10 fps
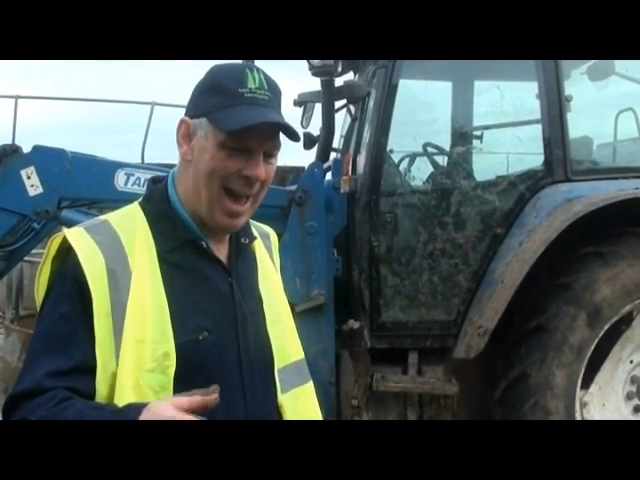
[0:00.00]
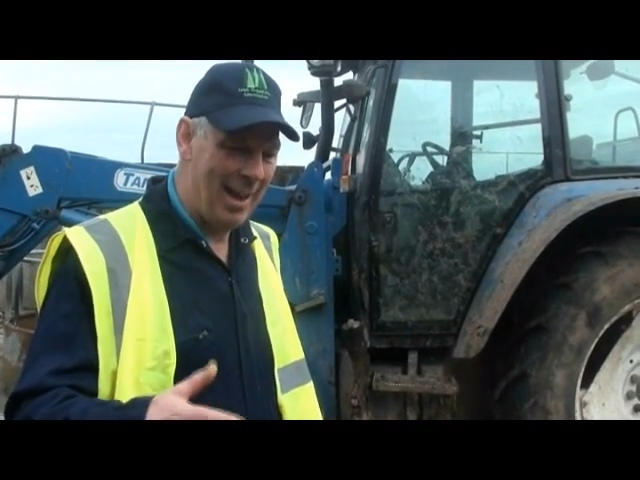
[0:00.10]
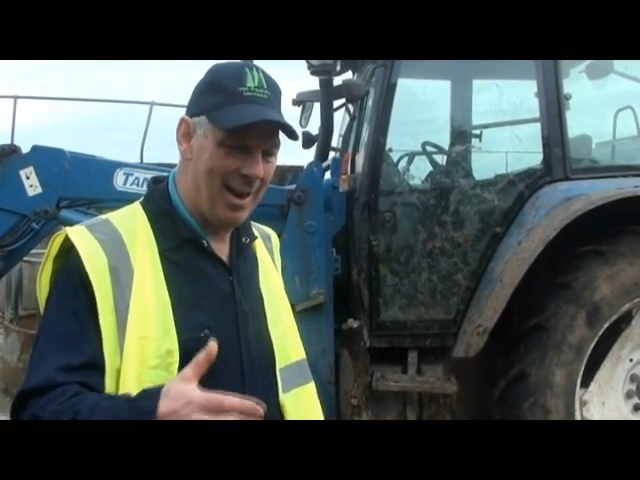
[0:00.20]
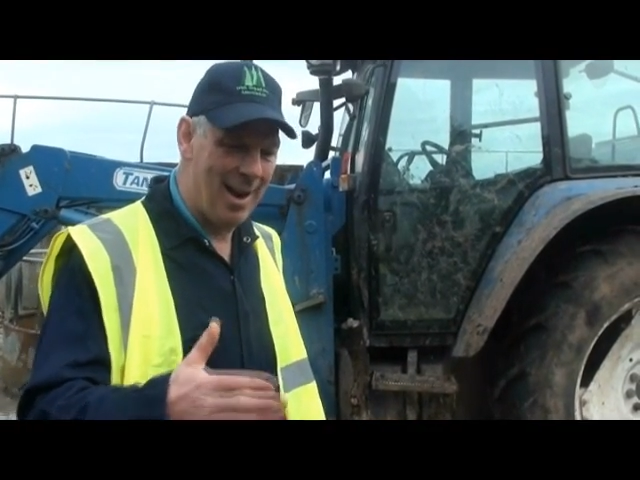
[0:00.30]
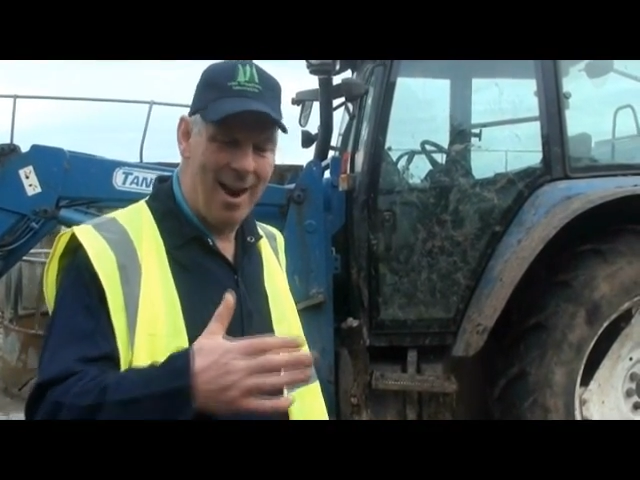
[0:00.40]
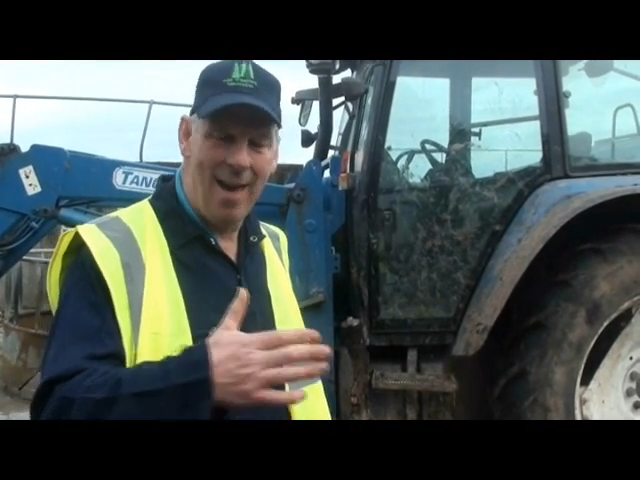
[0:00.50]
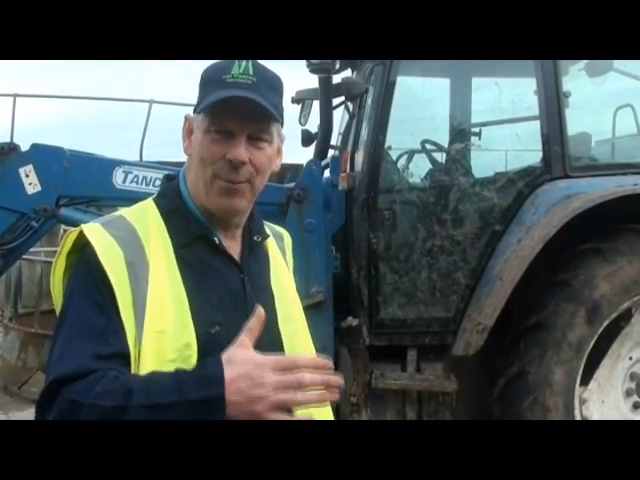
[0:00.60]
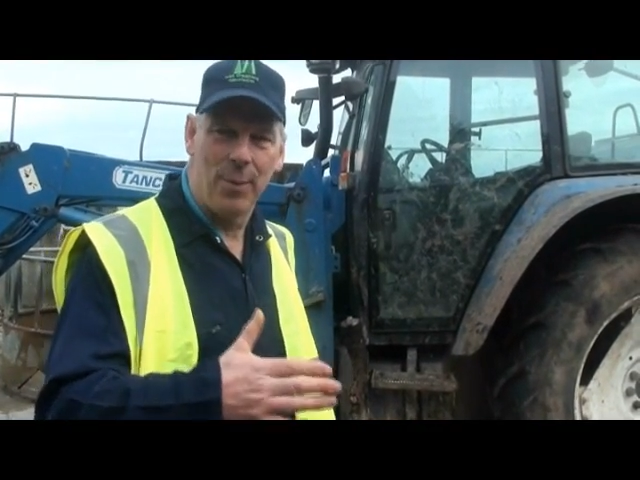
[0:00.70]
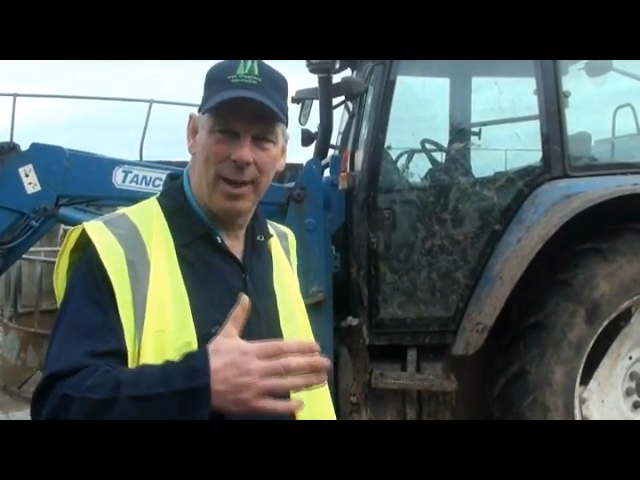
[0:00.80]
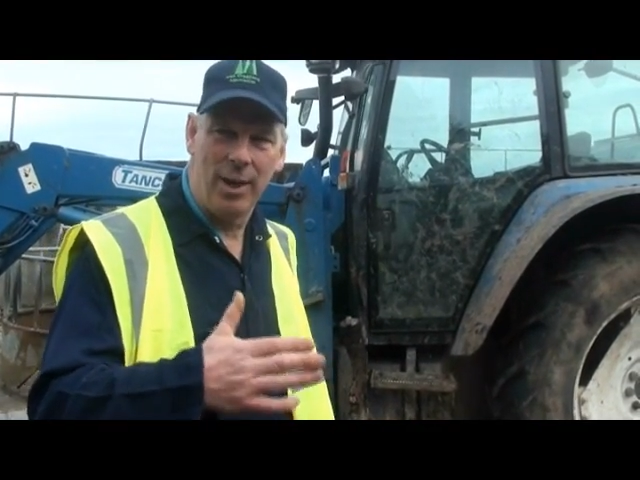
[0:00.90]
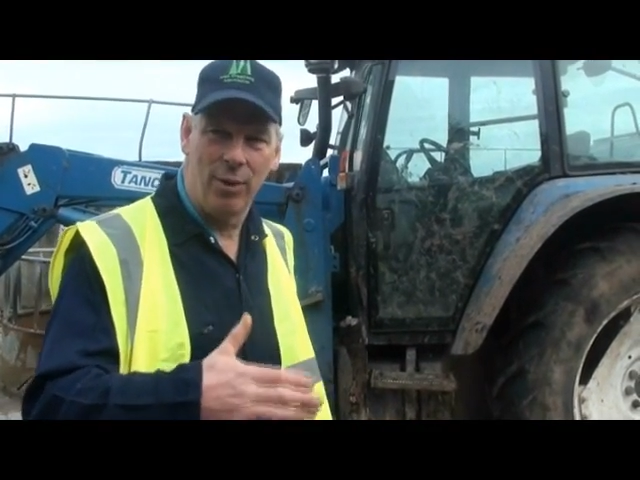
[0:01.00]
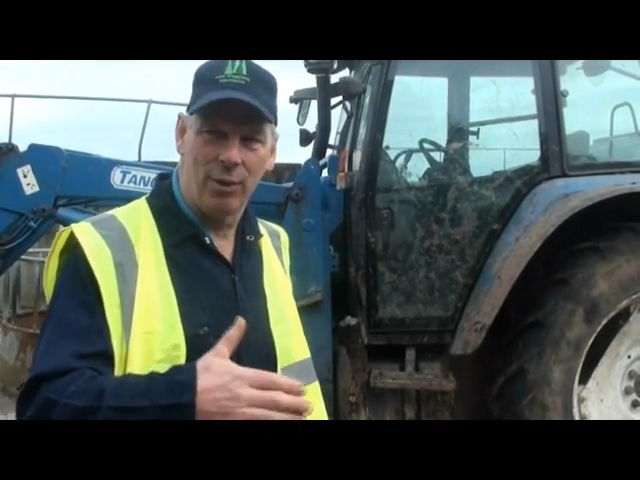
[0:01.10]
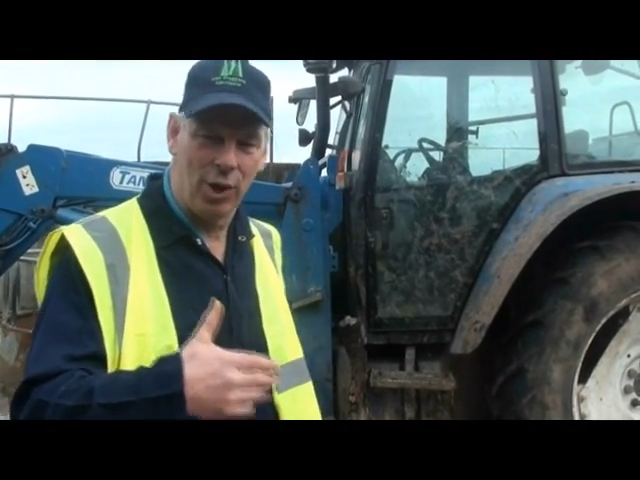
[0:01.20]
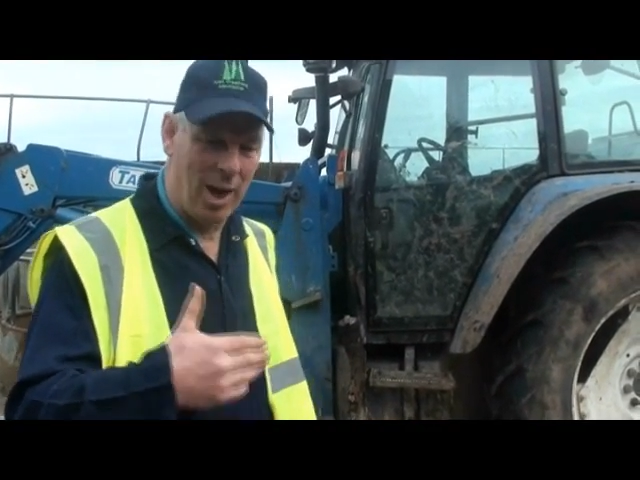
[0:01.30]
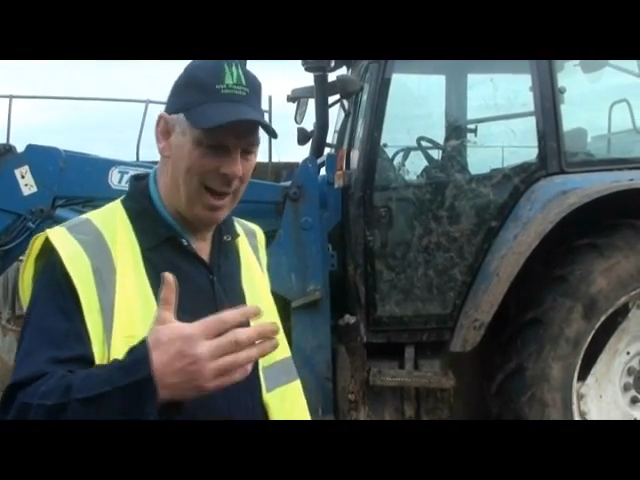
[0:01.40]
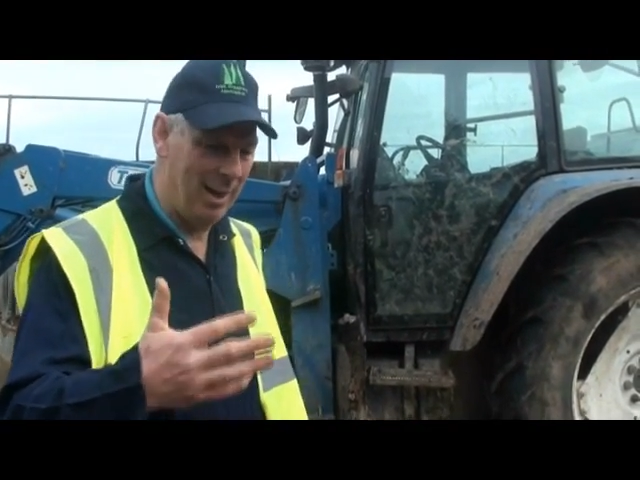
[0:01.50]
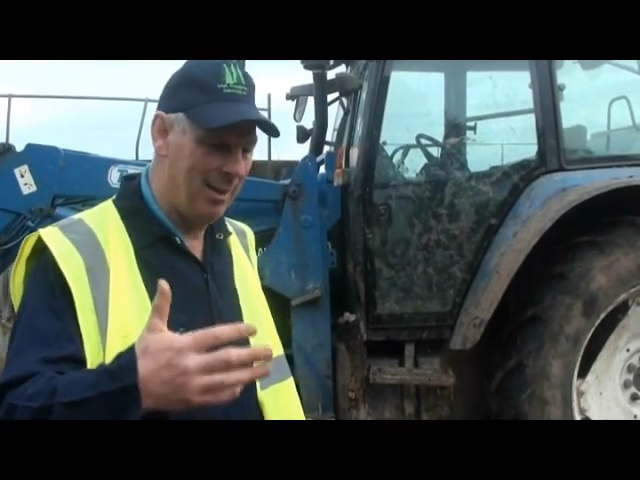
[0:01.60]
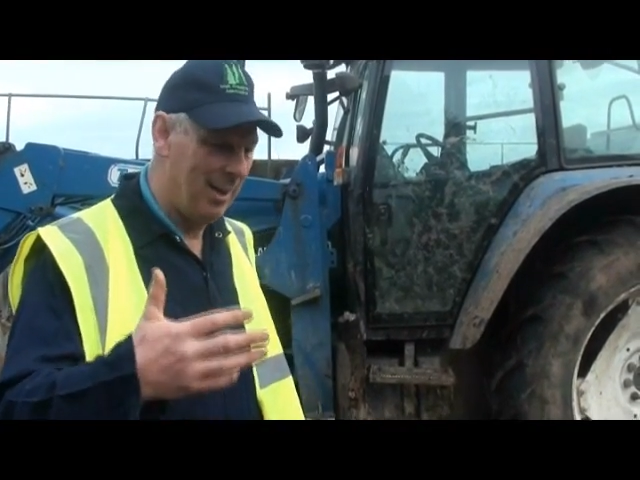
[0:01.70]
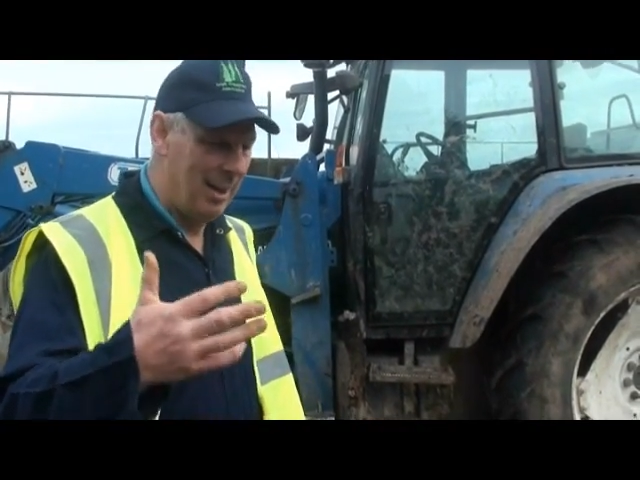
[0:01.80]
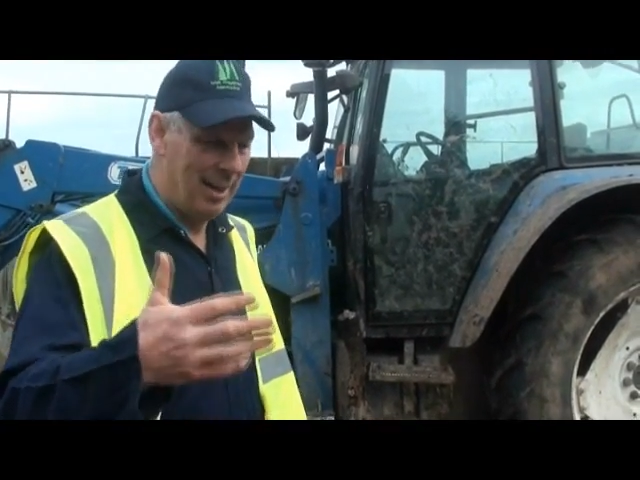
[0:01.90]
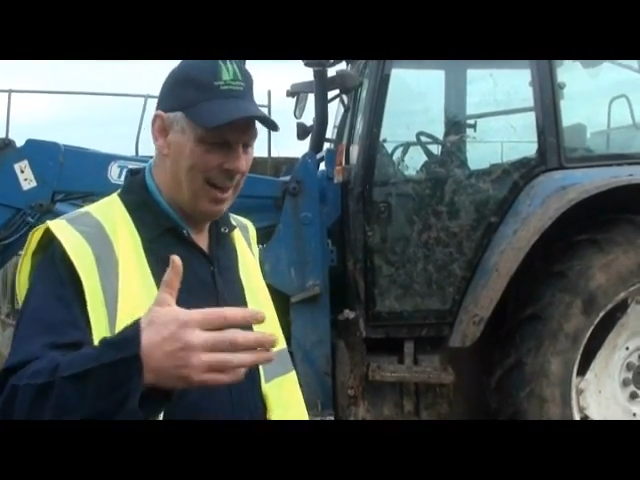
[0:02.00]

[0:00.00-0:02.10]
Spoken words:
and they're left with a young child,